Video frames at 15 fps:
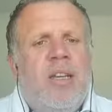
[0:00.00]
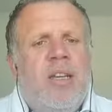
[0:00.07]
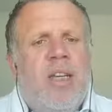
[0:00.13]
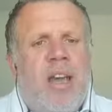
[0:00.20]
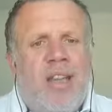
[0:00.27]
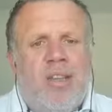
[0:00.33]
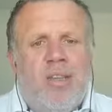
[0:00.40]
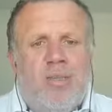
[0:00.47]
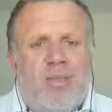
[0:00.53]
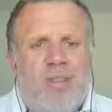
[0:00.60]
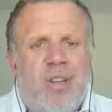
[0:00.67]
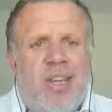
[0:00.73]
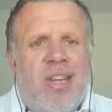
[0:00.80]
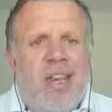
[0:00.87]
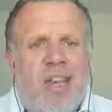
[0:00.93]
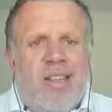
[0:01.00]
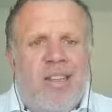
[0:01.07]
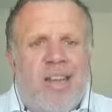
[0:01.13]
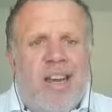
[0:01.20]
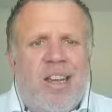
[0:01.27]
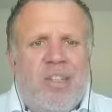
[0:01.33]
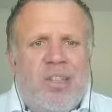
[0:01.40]
Canterbury,
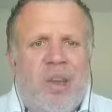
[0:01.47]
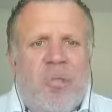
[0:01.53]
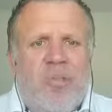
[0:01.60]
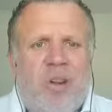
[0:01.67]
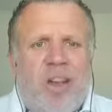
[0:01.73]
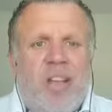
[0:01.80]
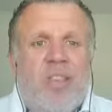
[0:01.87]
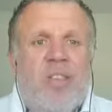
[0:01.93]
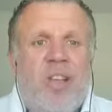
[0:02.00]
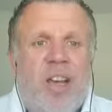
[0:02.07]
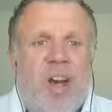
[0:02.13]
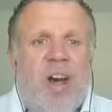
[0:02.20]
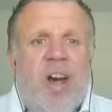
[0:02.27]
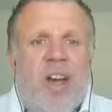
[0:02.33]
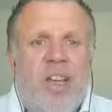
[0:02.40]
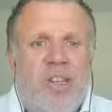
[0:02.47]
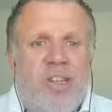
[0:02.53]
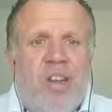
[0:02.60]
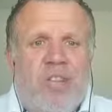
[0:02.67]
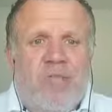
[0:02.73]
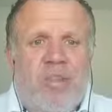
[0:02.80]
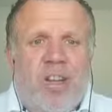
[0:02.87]
Adidas are brands that I
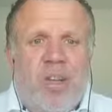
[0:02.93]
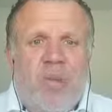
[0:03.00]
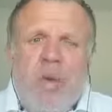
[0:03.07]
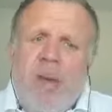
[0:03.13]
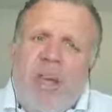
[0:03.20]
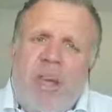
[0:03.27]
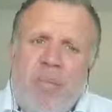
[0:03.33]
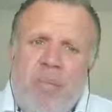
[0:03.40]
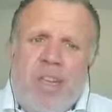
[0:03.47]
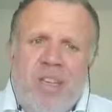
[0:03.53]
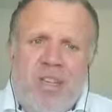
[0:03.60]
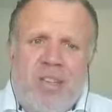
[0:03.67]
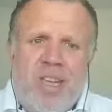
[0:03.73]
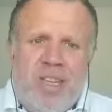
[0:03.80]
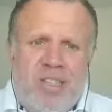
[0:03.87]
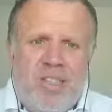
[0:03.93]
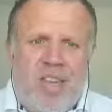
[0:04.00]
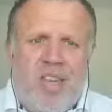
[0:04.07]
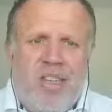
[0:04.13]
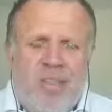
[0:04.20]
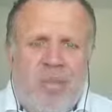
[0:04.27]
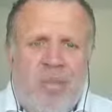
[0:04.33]
generally wear because they
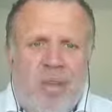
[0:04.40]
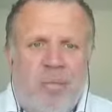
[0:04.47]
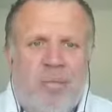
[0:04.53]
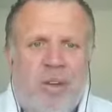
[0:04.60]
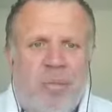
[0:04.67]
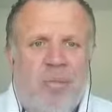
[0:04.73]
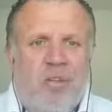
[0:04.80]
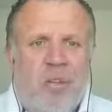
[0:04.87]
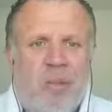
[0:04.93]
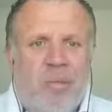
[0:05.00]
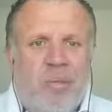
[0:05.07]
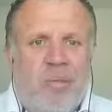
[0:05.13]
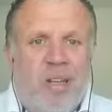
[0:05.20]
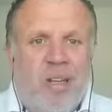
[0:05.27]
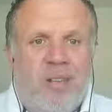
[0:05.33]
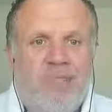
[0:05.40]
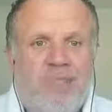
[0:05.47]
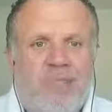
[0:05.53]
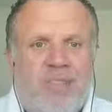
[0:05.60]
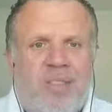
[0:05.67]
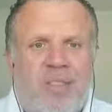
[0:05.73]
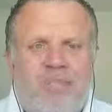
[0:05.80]
say to people I'm a rugby player,
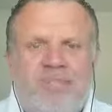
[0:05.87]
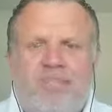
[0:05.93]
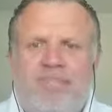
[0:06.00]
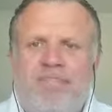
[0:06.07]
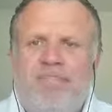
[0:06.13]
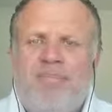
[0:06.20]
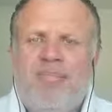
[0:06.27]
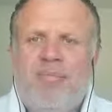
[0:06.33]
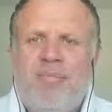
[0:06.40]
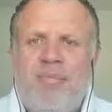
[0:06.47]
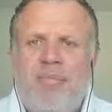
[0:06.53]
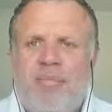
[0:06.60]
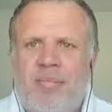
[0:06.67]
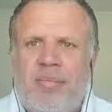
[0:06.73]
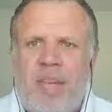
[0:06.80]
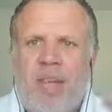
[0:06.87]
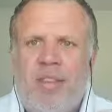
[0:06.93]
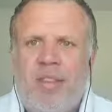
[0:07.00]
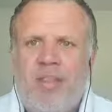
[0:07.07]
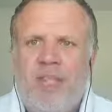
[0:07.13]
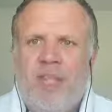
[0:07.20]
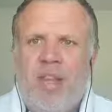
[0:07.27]
right?
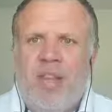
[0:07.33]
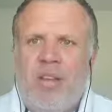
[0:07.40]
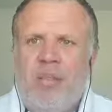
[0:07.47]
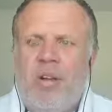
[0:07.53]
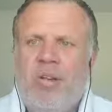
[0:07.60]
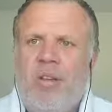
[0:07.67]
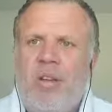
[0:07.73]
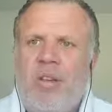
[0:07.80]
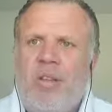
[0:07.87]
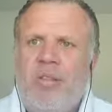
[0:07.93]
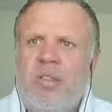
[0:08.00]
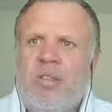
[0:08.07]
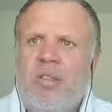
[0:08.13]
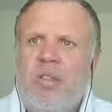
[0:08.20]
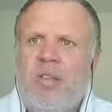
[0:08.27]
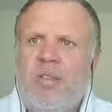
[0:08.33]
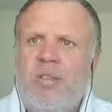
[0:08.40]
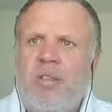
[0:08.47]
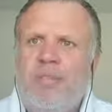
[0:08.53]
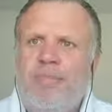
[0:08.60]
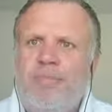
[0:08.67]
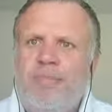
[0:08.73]
And the broken nose says that too.